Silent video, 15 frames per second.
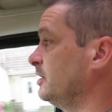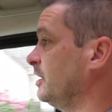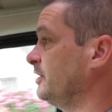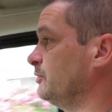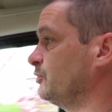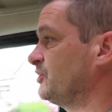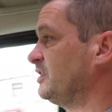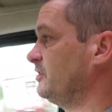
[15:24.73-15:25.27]

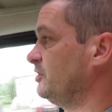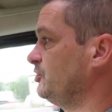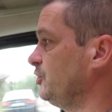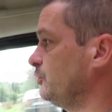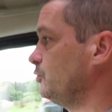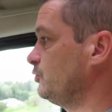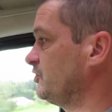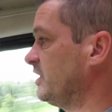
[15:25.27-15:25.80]
and it was in the
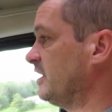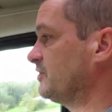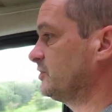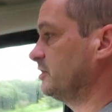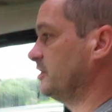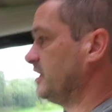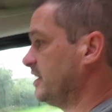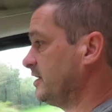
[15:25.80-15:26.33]
news
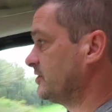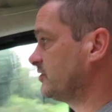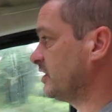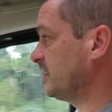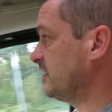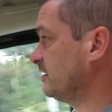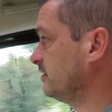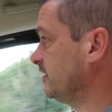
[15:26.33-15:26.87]
yesterday
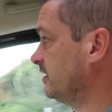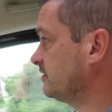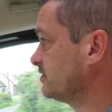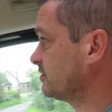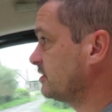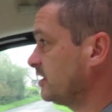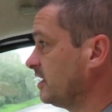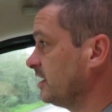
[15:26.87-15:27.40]
saying
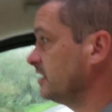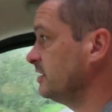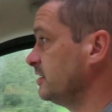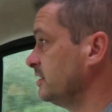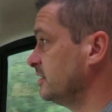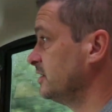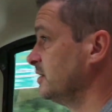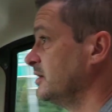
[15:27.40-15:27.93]
that uh,
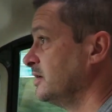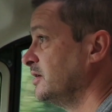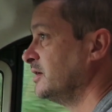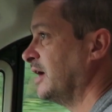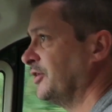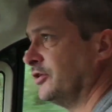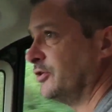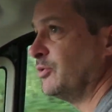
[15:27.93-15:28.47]

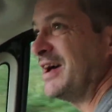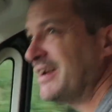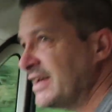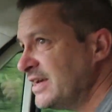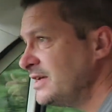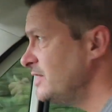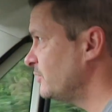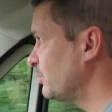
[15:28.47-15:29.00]
I don't know where
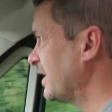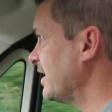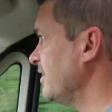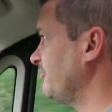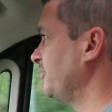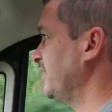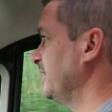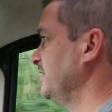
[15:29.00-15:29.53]
it is, we
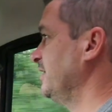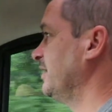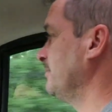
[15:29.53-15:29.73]
can't find